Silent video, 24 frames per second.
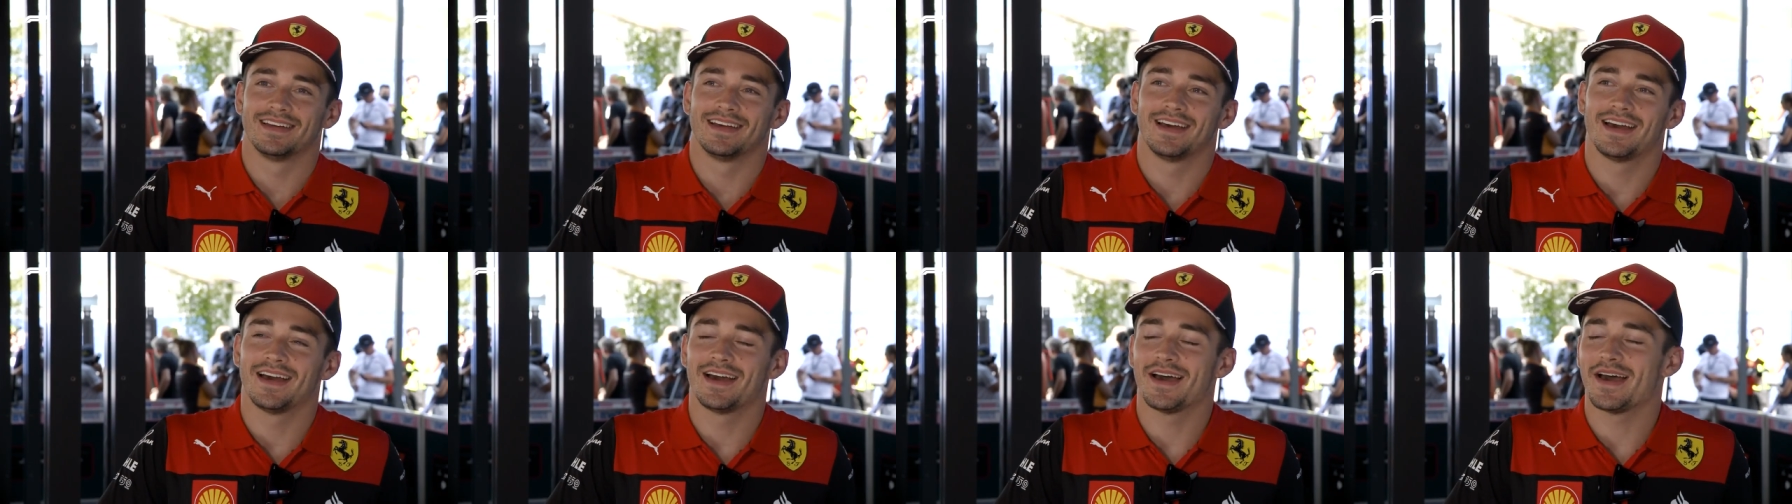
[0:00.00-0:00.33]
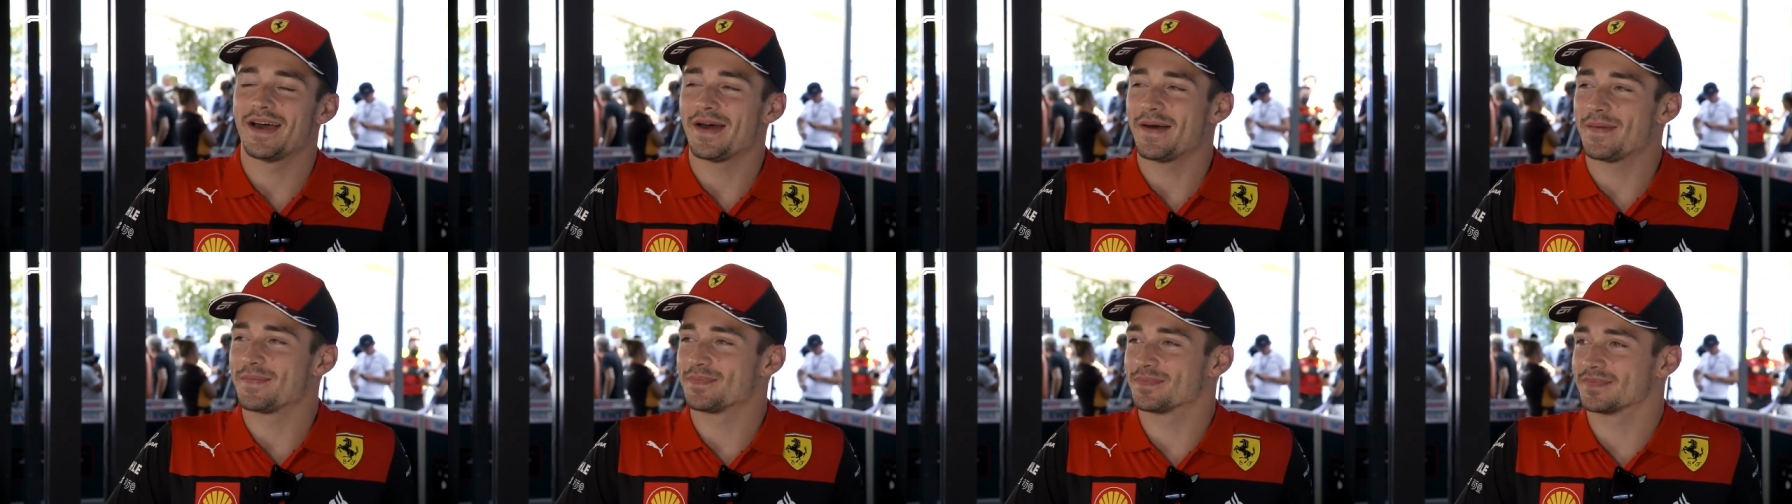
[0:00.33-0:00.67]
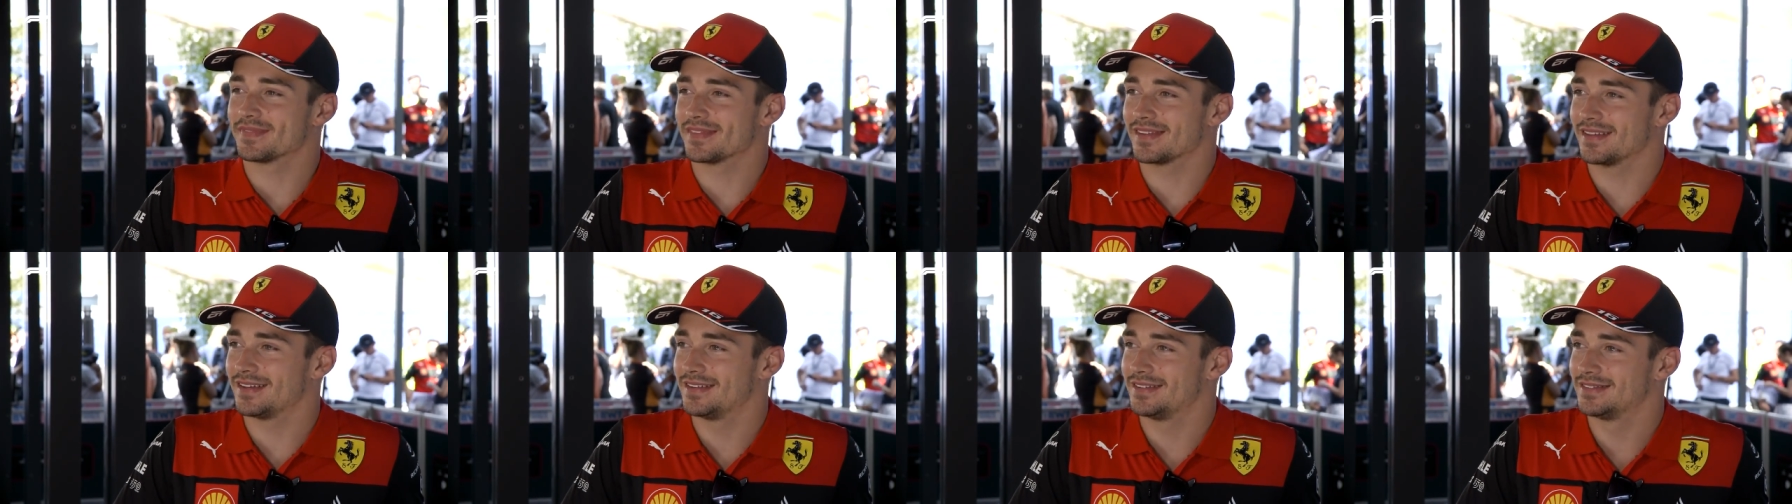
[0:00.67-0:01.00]
I
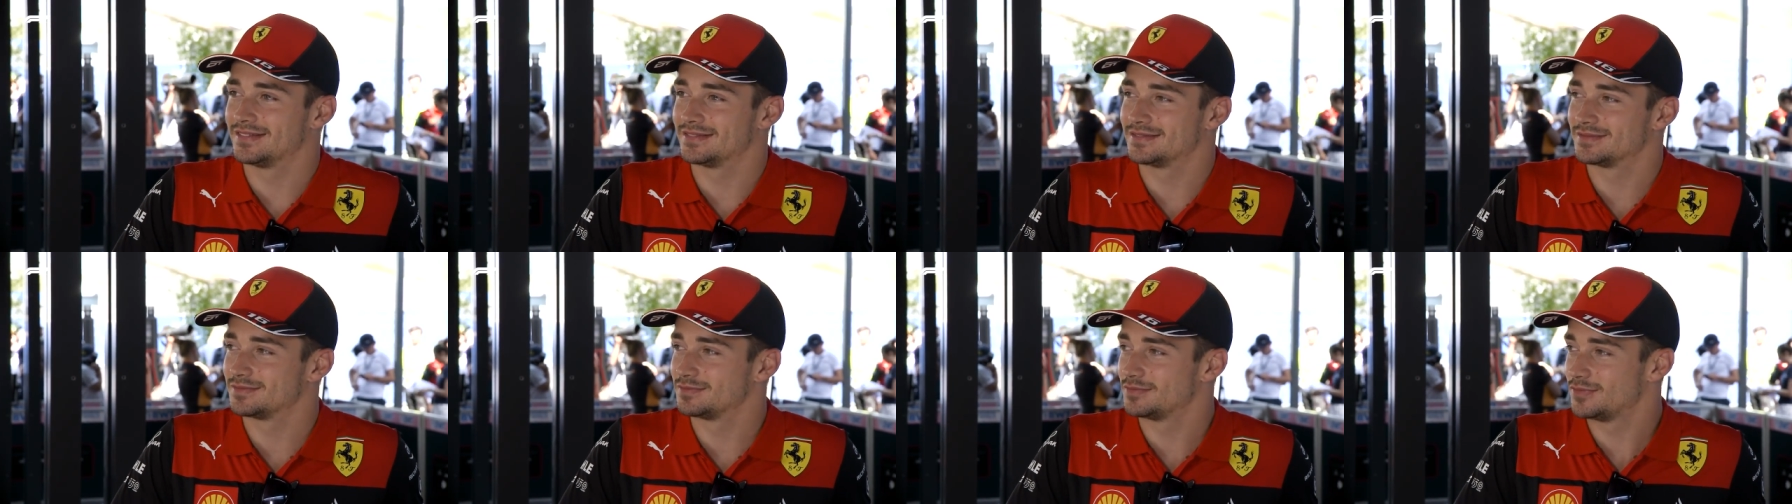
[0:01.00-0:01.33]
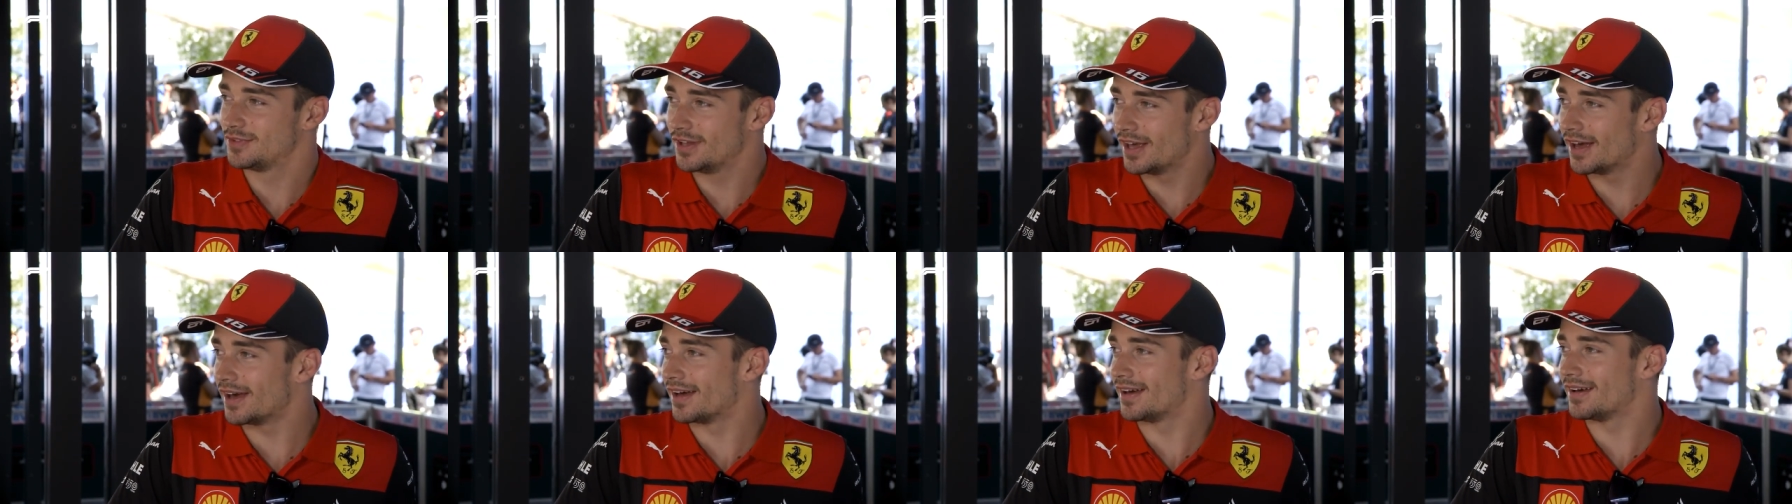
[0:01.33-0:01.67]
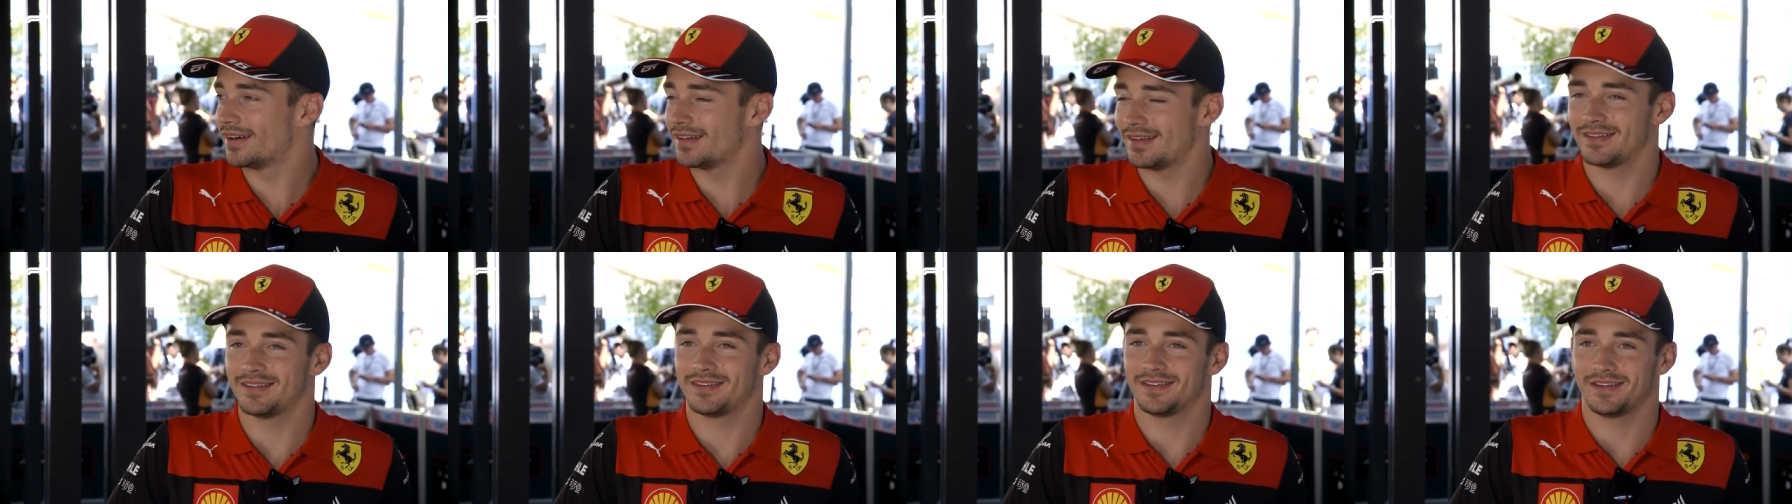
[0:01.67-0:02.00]

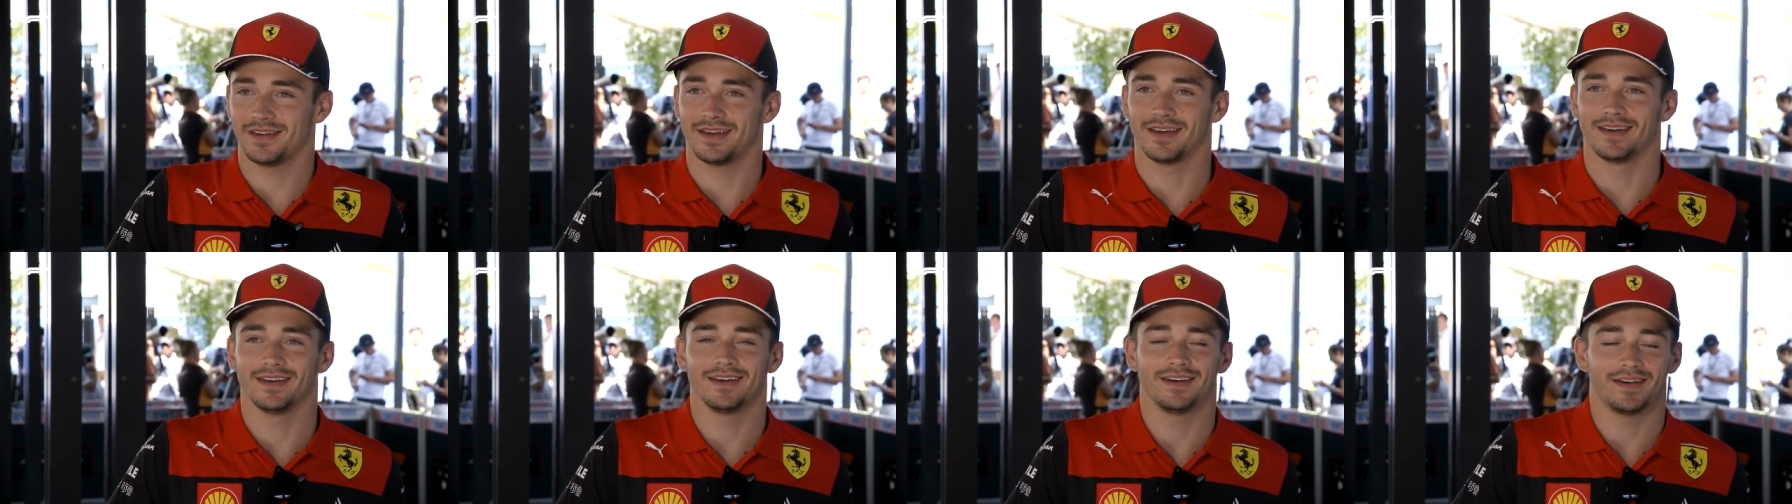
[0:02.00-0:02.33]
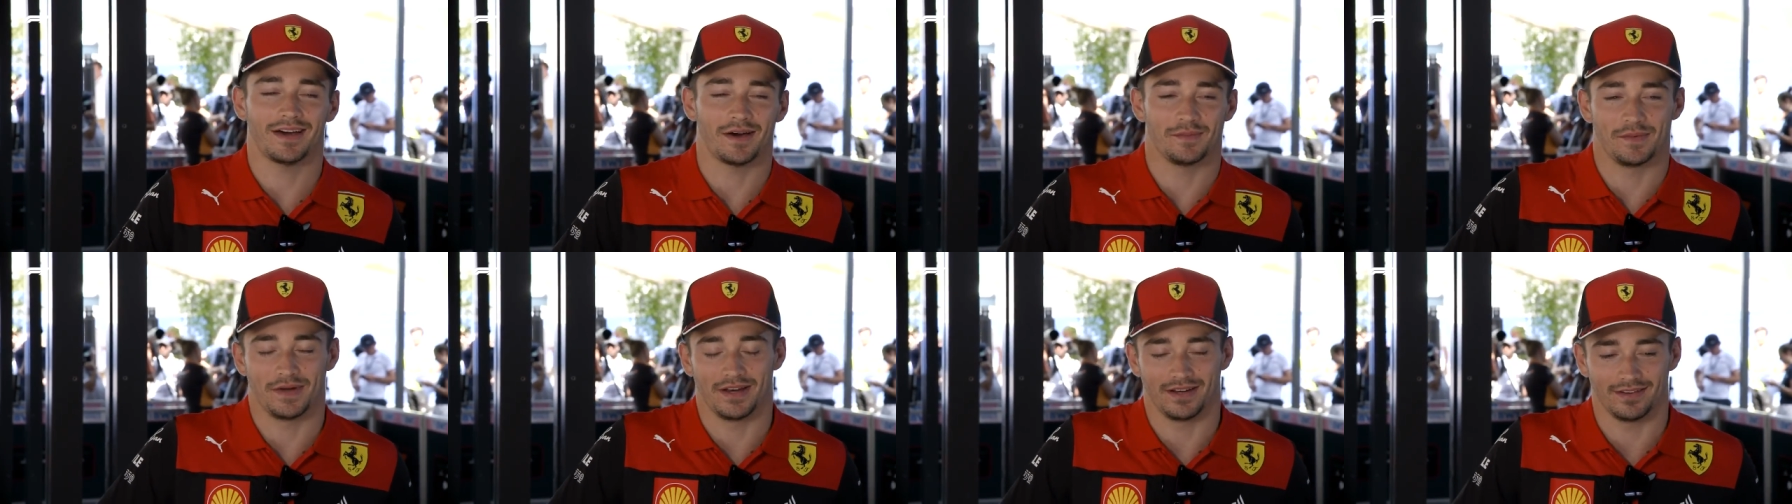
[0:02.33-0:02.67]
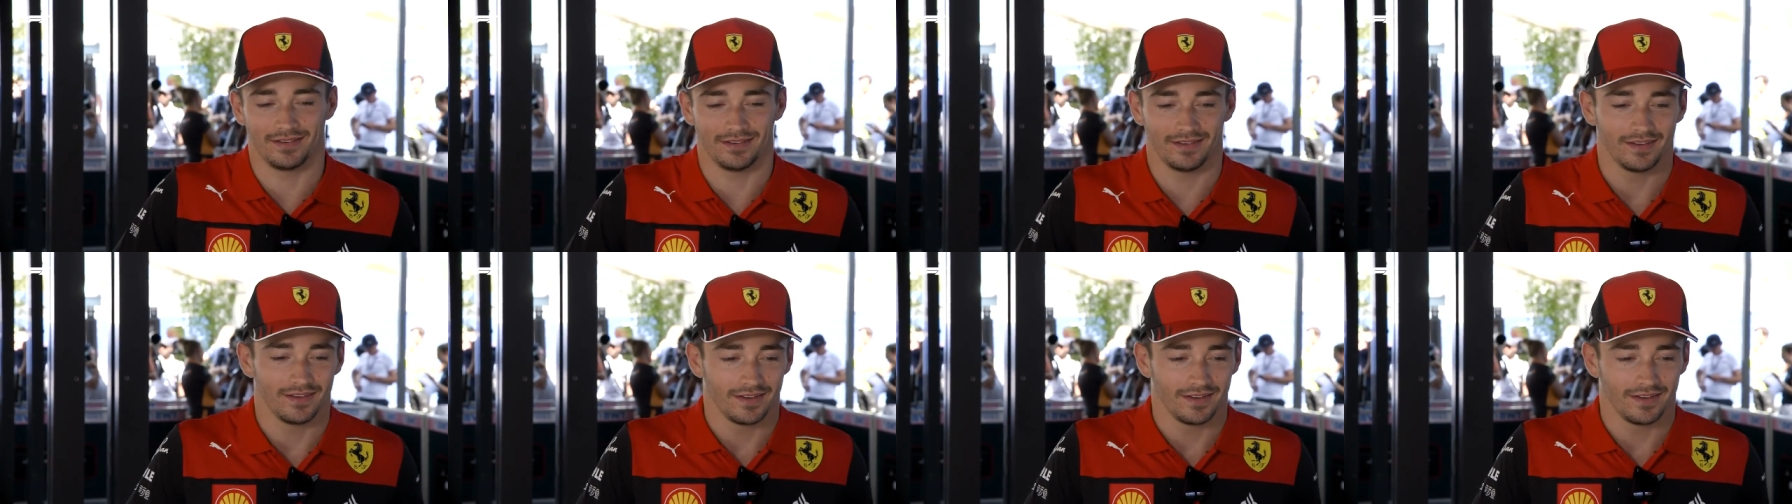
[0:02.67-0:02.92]
mean,